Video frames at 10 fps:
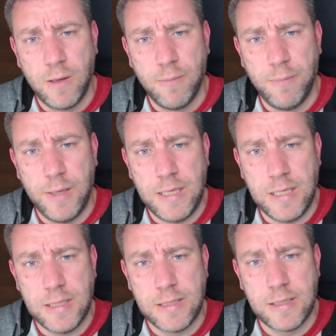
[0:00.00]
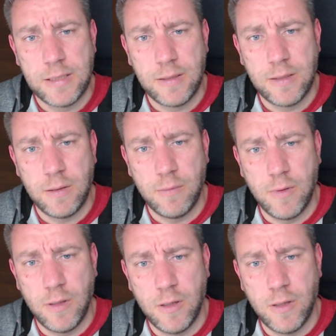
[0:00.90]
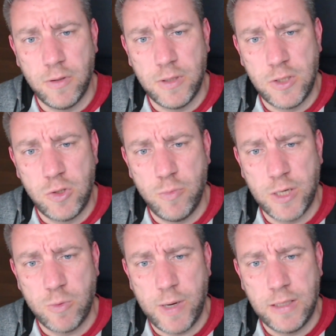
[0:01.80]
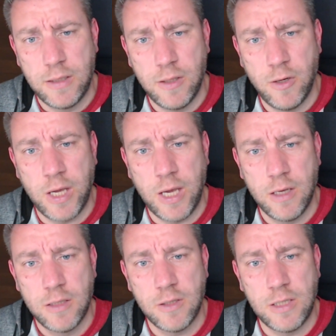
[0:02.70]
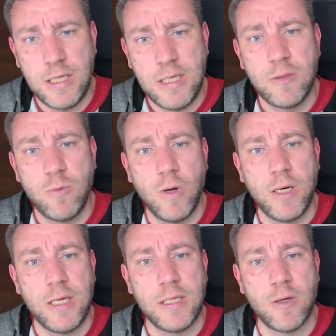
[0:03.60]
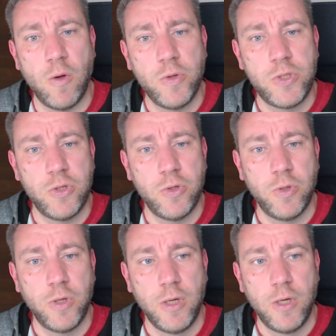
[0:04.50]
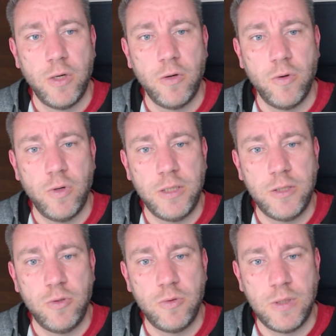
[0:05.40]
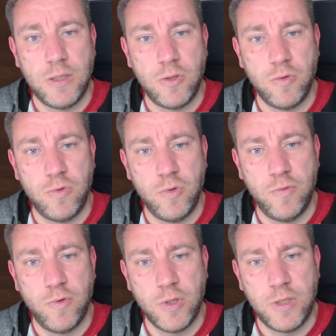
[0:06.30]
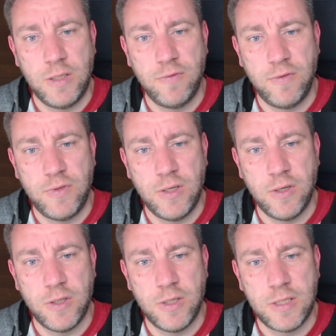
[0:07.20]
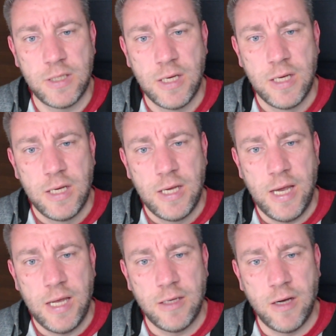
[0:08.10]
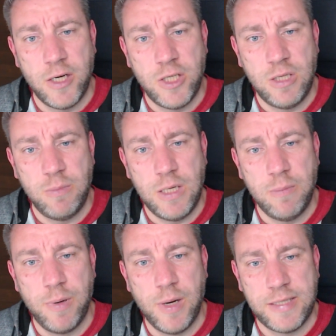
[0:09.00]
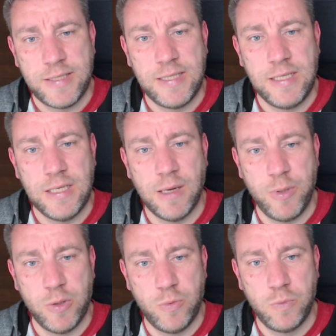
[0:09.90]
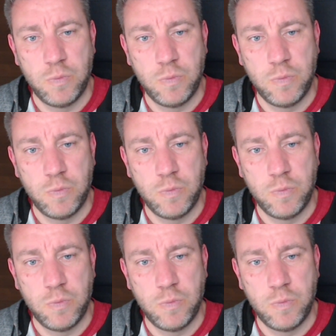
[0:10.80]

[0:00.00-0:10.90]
Please. Oh, there's too much white. Okay, so this one is also only 220 to 240, 50 Hertz, and RGB plus CW.